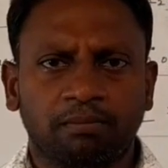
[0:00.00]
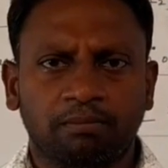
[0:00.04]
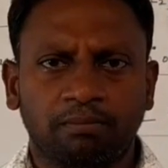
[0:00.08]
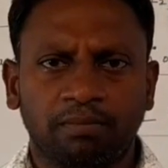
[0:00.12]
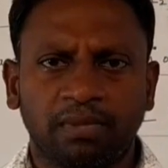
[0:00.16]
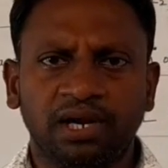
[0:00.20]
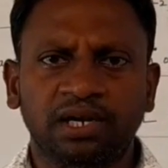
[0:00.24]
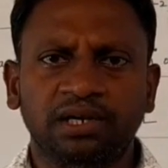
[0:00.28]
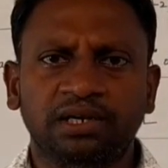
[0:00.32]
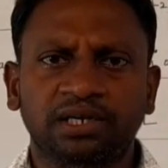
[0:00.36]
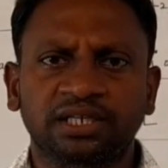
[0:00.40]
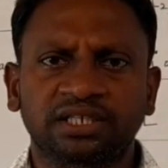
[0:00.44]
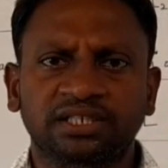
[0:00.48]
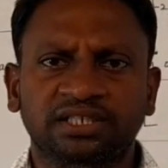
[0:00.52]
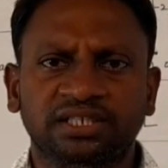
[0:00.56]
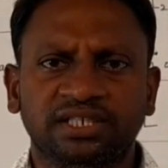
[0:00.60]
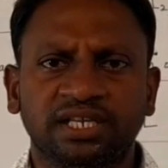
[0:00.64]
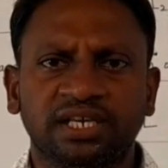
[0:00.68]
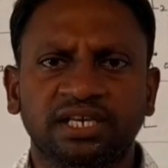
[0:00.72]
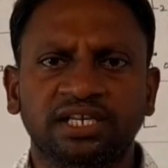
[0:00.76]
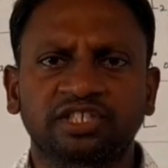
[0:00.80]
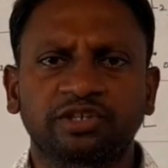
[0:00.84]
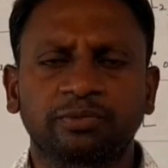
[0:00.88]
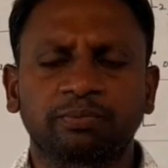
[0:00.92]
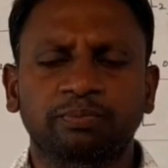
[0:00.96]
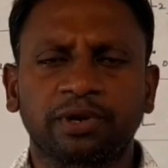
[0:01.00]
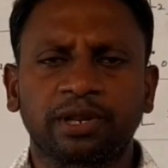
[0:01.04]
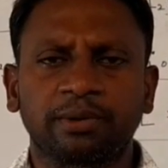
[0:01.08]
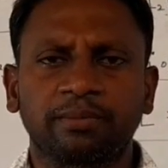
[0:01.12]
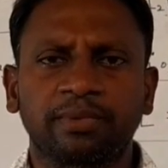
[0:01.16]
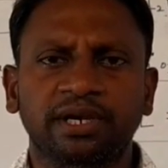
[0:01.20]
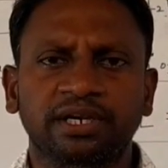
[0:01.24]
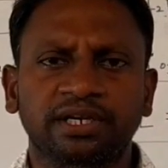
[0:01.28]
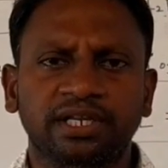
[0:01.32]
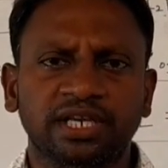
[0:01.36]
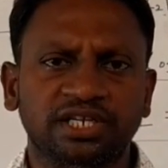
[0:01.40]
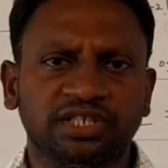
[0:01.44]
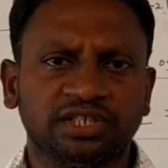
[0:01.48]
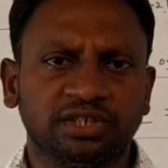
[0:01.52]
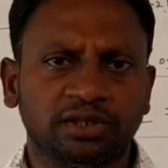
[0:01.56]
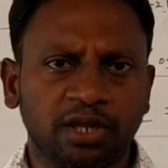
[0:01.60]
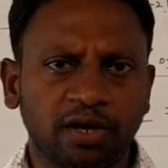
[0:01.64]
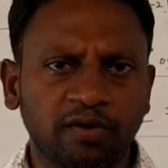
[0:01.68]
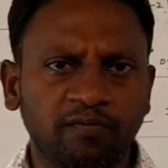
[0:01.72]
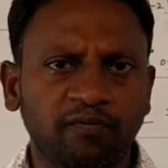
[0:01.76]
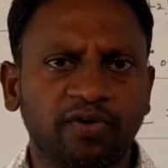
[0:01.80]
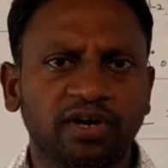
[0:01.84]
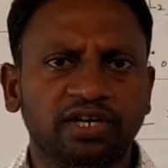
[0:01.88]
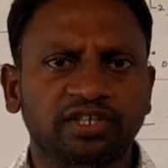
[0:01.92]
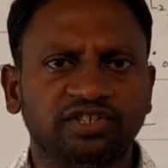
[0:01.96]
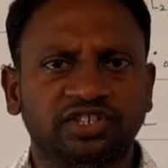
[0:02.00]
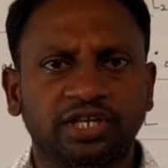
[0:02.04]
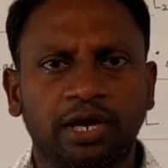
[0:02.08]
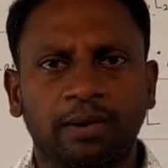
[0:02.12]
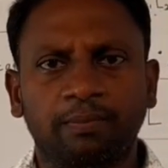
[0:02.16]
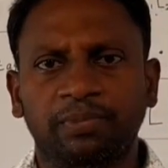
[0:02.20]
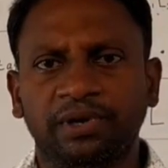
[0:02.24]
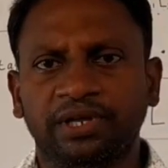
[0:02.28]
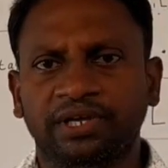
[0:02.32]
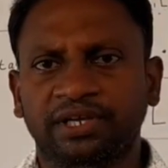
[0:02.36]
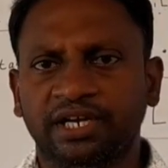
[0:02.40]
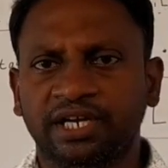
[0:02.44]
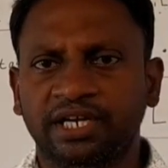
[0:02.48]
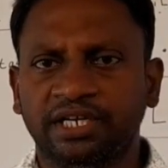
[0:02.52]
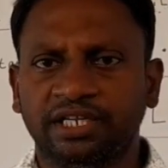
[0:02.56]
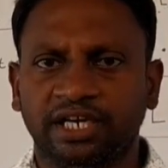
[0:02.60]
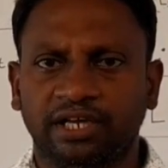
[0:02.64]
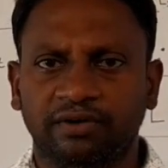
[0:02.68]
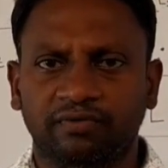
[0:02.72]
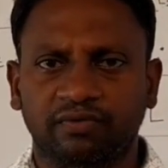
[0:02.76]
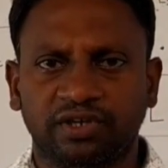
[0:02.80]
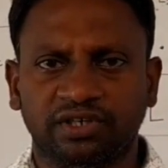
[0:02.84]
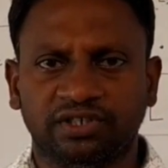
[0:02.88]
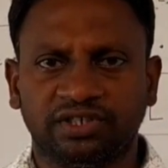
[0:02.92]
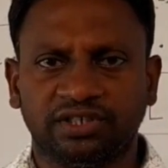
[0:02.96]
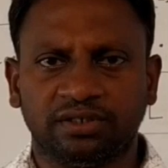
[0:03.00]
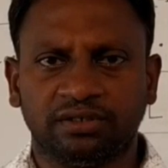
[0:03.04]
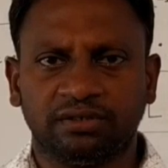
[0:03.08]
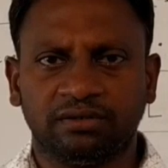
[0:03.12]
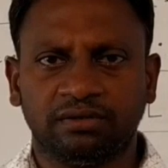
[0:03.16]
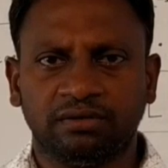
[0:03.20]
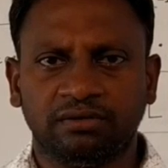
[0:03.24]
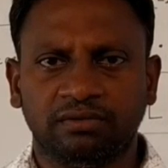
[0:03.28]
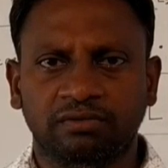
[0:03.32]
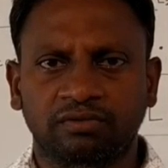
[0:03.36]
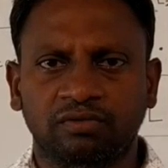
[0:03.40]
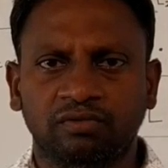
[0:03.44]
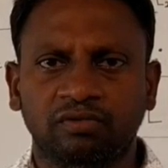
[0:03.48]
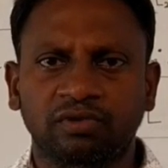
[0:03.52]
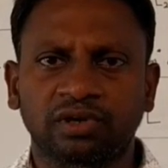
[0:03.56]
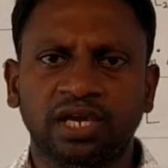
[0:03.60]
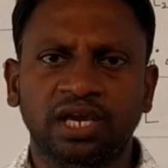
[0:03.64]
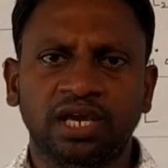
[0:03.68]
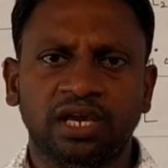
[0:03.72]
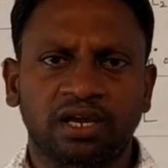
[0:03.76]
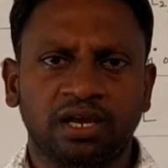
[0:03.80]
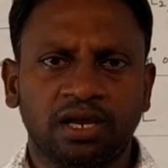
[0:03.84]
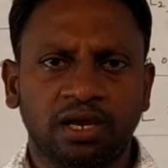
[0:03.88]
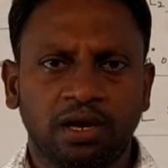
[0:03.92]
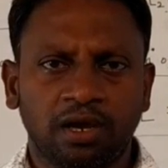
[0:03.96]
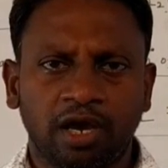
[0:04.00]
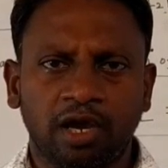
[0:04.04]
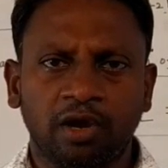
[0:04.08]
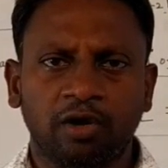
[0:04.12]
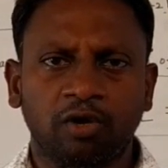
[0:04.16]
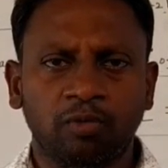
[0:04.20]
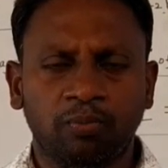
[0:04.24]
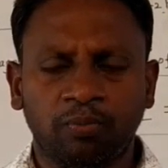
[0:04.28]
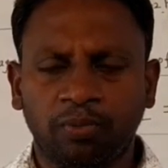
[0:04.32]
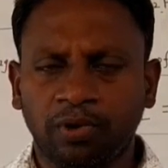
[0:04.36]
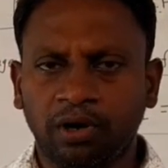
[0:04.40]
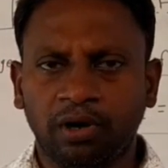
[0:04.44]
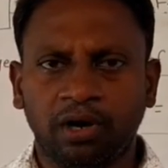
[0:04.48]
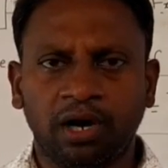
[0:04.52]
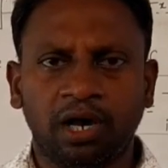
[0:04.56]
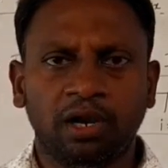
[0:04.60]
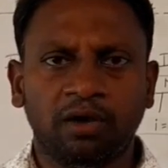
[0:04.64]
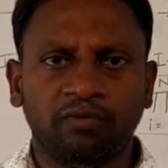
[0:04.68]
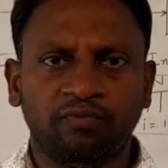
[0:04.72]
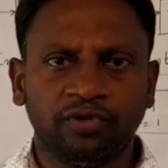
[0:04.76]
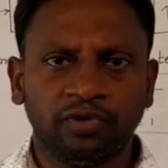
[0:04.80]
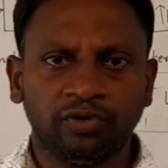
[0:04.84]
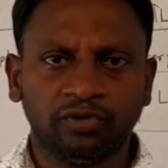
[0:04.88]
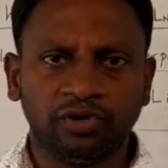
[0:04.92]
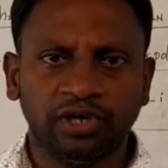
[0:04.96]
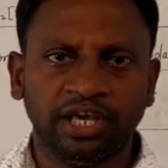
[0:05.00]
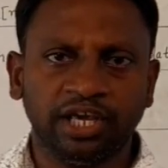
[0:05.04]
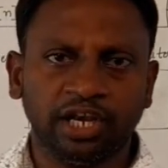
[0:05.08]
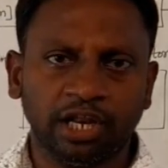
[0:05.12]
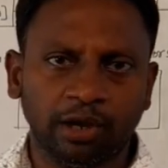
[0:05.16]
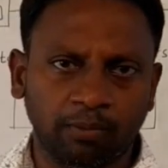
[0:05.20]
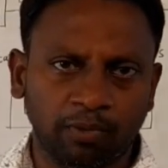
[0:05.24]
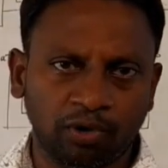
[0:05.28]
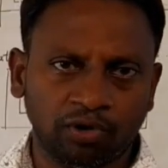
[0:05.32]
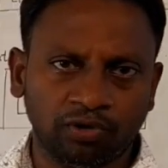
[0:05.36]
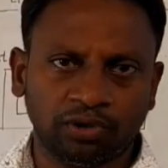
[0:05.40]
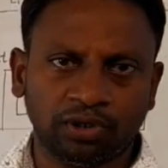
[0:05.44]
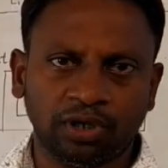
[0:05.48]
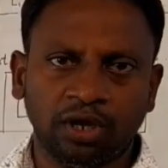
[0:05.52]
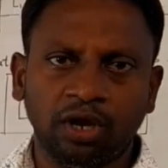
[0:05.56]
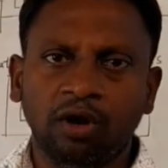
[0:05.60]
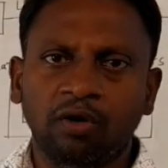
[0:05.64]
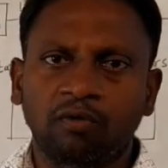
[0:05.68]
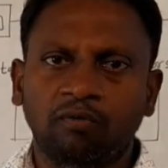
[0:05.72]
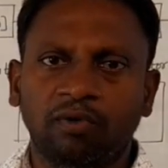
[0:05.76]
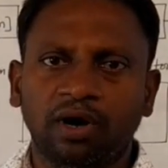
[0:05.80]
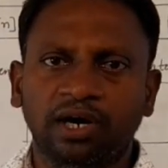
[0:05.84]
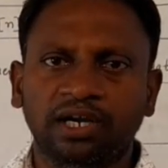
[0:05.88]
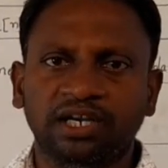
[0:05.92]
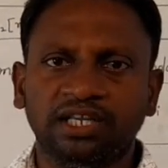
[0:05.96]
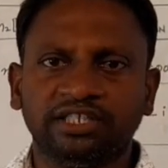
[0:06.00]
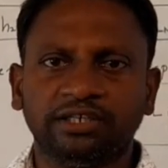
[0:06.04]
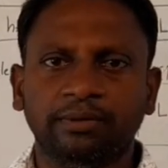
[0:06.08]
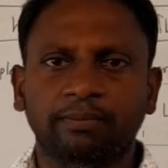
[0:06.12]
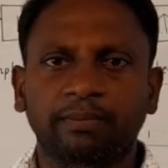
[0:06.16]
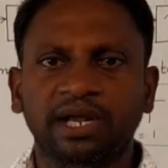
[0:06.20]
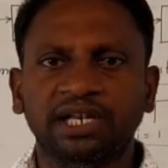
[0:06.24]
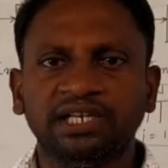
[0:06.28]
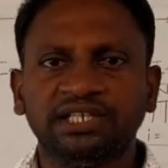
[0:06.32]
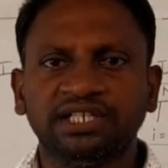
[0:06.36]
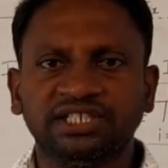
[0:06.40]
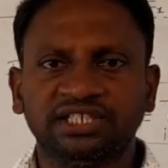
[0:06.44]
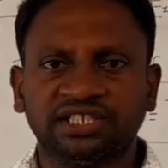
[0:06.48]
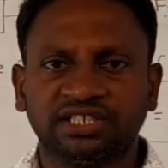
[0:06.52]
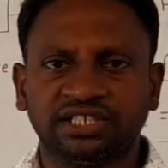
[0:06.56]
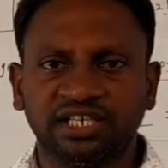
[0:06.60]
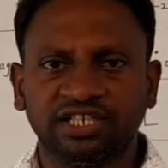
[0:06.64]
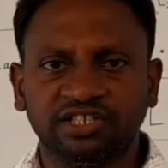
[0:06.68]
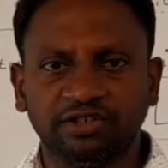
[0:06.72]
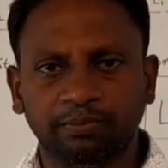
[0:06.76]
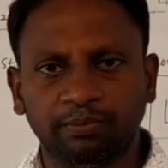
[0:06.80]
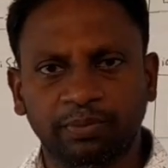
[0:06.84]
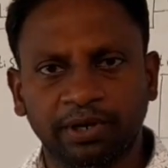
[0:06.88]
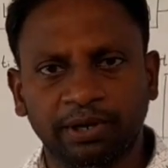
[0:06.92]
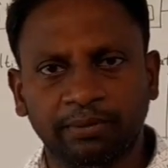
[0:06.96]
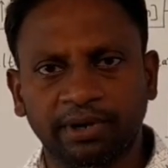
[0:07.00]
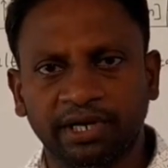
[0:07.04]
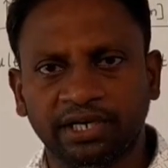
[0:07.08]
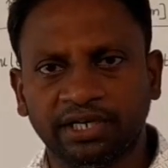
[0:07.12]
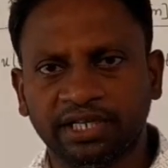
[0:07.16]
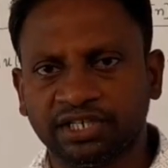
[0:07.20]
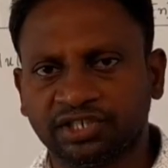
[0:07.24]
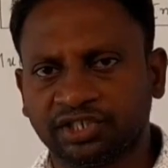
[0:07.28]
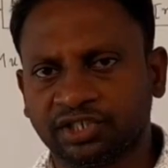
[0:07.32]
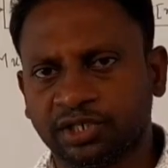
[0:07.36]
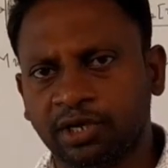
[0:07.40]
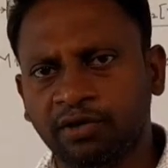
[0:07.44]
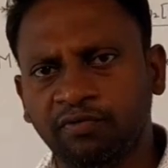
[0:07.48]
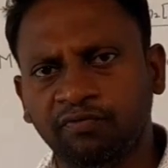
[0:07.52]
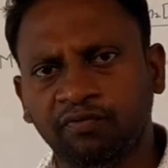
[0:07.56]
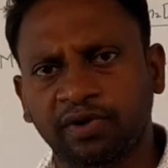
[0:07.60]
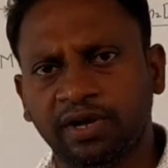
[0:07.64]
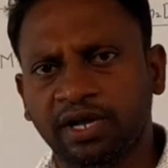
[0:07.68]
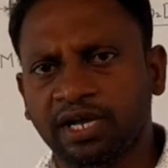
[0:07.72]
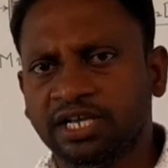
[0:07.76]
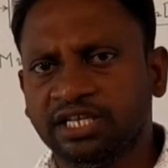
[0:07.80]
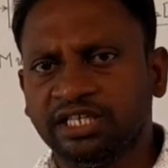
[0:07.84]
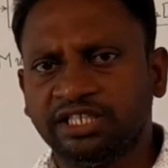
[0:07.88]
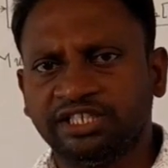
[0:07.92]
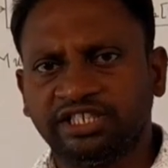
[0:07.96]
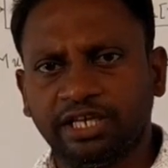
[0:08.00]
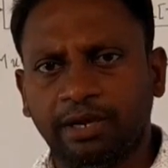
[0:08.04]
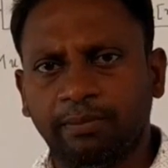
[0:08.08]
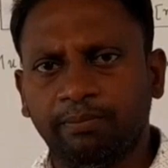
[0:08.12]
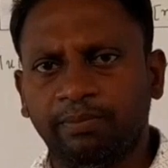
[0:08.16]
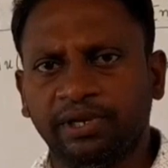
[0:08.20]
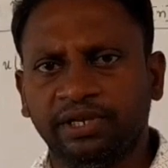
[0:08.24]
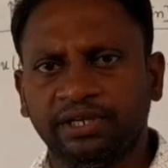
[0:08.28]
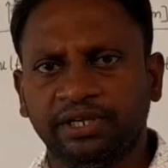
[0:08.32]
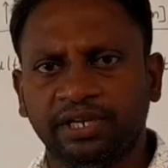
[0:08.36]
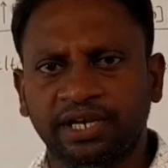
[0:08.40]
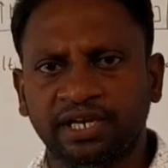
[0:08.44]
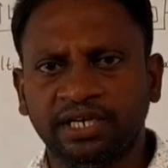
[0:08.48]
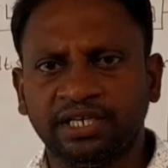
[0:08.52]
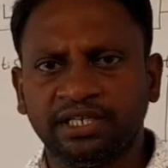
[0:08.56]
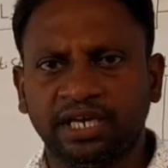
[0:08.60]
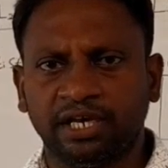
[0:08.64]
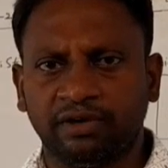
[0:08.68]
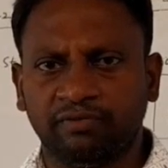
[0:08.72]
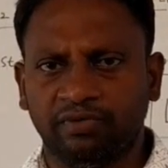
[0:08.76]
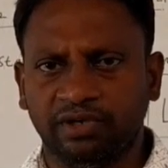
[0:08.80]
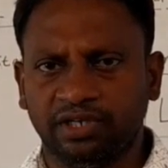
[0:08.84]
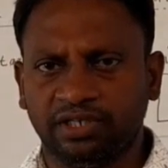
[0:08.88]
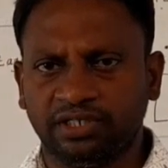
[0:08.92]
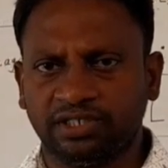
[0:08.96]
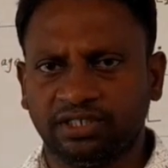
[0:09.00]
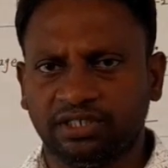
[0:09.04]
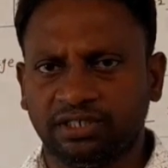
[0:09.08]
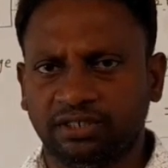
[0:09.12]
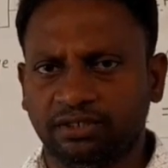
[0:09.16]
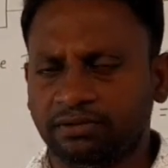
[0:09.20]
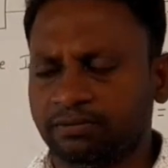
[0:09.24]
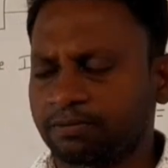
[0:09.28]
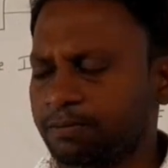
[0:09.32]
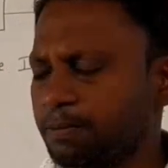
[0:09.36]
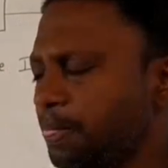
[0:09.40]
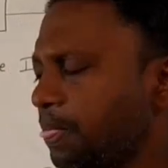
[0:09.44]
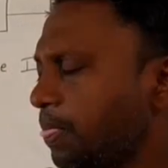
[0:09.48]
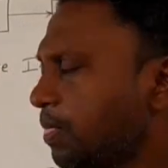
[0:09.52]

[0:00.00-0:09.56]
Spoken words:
multi-stage implementation of sampling rate conversion. Okay, I hope all of you clear about what is a multi-stage implementation of sampling rate conversion.